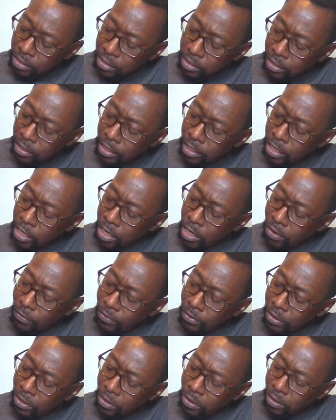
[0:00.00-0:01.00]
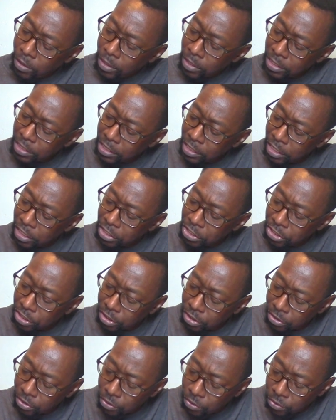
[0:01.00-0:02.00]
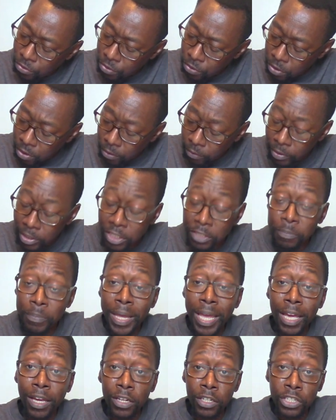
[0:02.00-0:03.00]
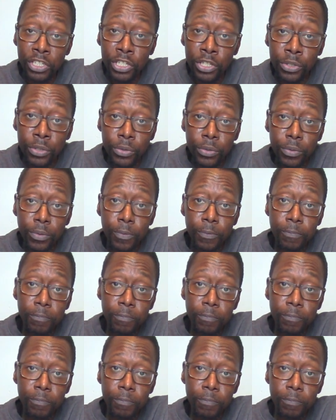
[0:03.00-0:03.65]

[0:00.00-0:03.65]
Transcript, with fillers: to give little attention or respect to.